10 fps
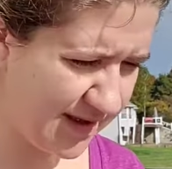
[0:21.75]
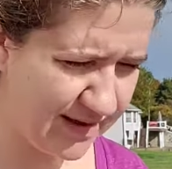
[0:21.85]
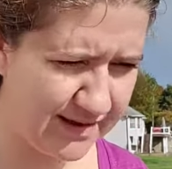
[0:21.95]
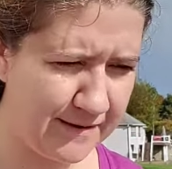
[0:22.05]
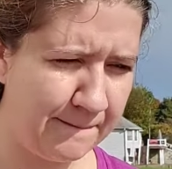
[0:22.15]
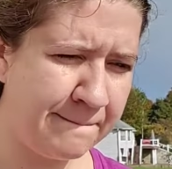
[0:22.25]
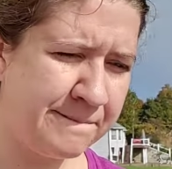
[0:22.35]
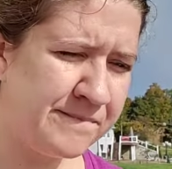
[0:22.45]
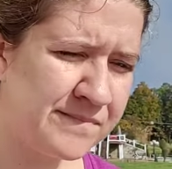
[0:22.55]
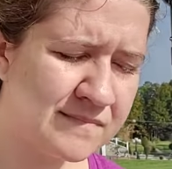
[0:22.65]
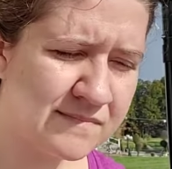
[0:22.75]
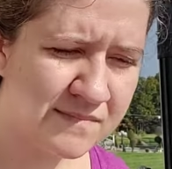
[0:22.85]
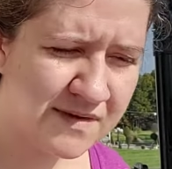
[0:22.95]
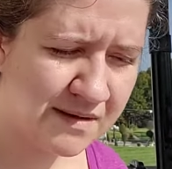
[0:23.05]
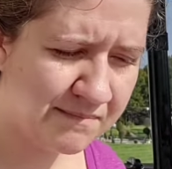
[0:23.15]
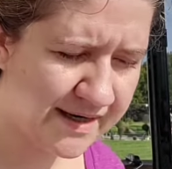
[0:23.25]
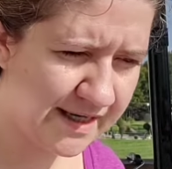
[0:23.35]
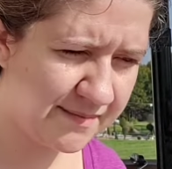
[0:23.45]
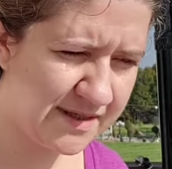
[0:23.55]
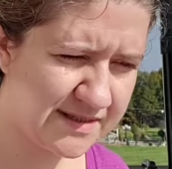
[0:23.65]
Um, my
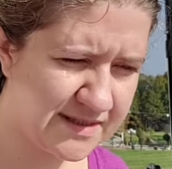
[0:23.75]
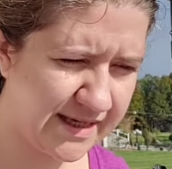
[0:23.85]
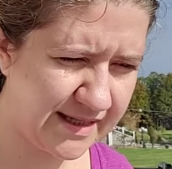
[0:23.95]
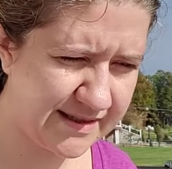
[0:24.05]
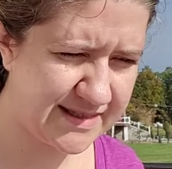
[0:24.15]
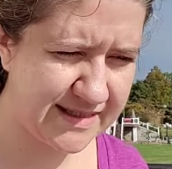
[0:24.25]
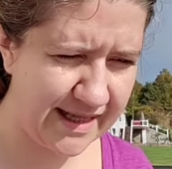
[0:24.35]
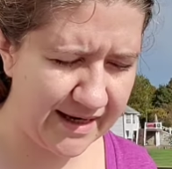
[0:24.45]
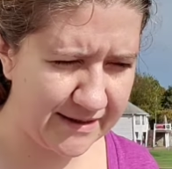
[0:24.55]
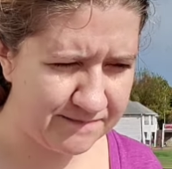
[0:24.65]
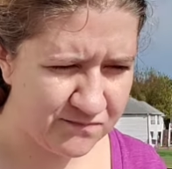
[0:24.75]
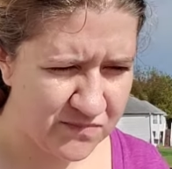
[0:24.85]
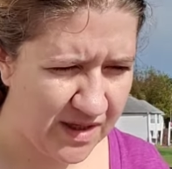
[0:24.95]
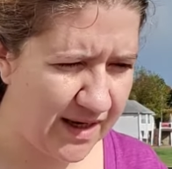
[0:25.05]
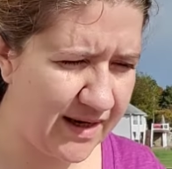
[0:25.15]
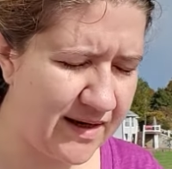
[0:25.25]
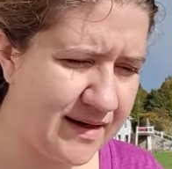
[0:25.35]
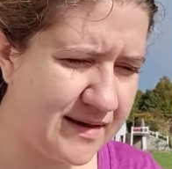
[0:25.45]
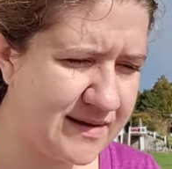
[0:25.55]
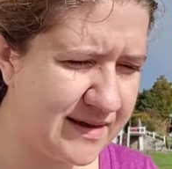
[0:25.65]
name is Kelly Slack,
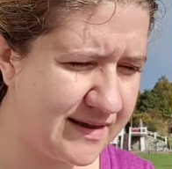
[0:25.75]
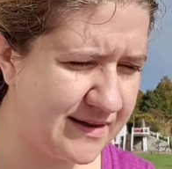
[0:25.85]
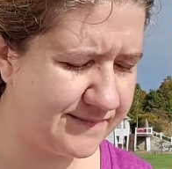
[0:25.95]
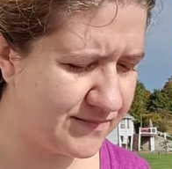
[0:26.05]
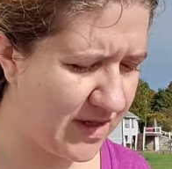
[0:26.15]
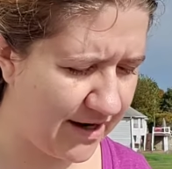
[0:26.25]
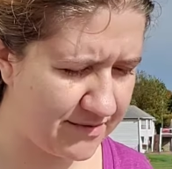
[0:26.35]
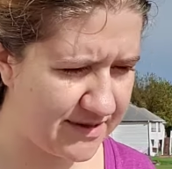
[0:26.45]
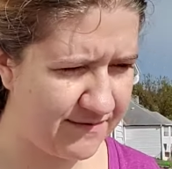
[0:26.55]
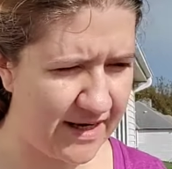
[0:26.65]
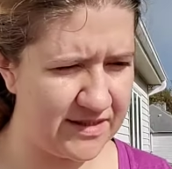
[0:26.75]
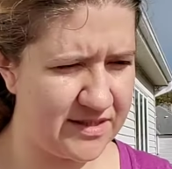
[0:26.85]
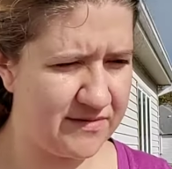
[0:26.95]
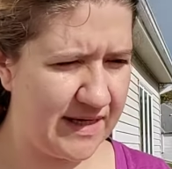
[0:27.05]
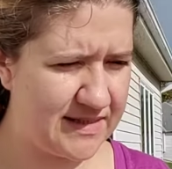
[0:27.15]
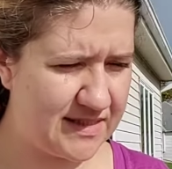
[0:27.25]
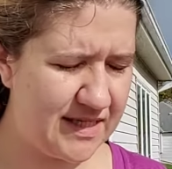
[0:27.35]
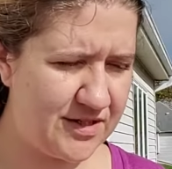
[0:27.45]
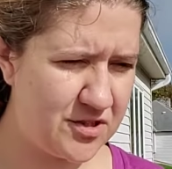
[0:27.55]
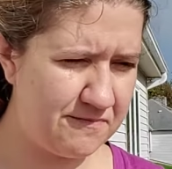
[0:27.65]
and um, I was invited to guest
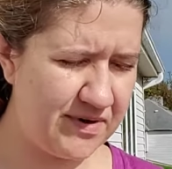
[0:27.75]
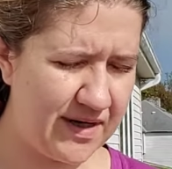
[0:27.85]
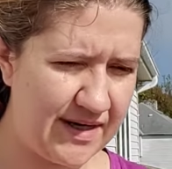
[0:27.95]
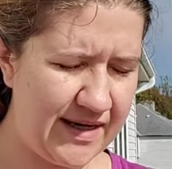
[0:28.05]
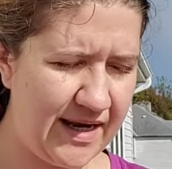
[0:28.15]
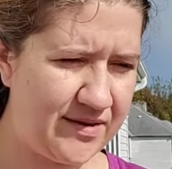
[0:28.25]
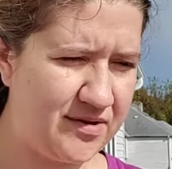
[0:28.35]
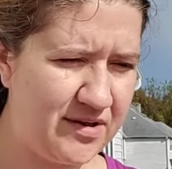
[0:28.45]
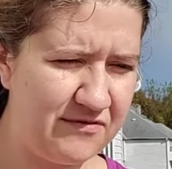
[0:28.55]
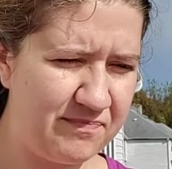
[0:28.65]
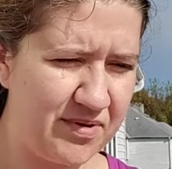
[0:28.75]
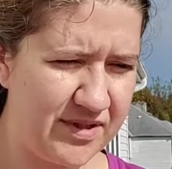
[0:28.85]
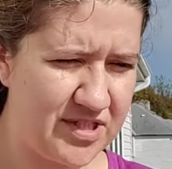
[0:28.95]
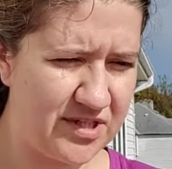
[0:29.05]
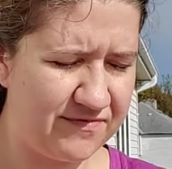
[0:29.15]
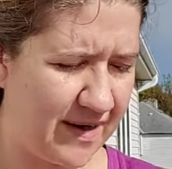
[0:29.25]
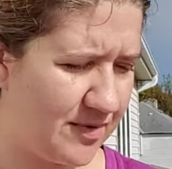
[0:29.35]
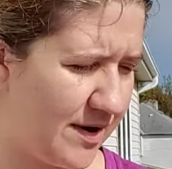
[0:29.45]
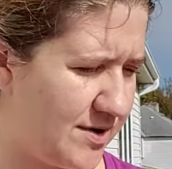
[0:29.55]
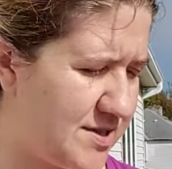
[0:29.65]
teach by Heather of Pearly Shell
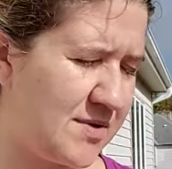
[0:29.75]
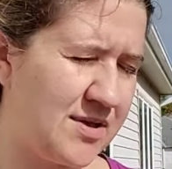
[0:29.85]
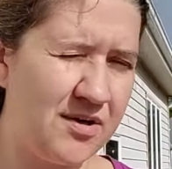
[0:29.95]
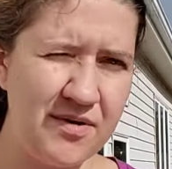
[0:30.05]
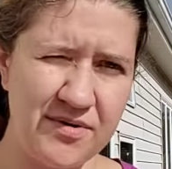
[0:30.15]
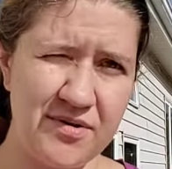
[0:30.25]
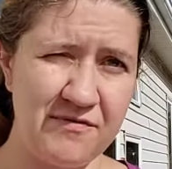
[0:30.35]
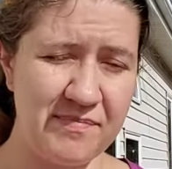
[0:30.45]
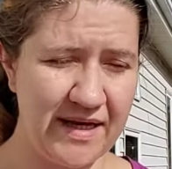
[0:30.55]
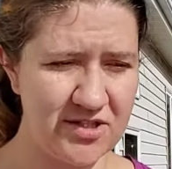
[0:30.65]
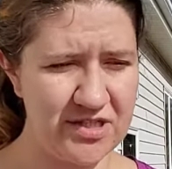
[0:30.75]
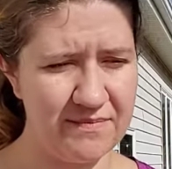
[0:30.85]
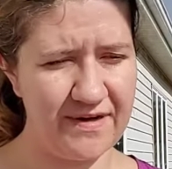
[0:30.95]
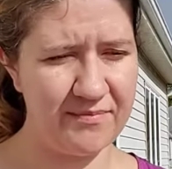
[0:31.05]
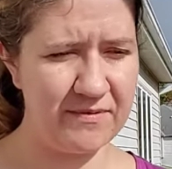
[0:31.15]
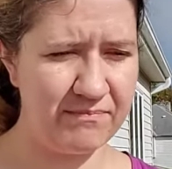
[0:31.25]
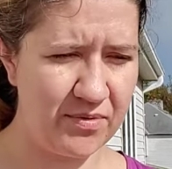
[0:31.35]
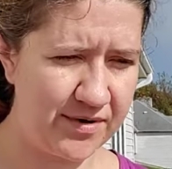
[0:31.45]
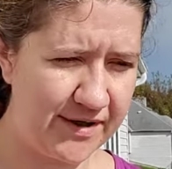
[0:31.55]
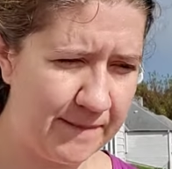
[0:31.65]
Fiber Arts. I'm the co-owner of Black Sheep Fiber
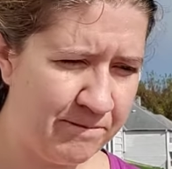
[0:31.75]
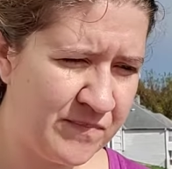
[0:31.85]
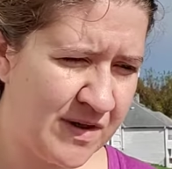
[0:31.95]
Emporium.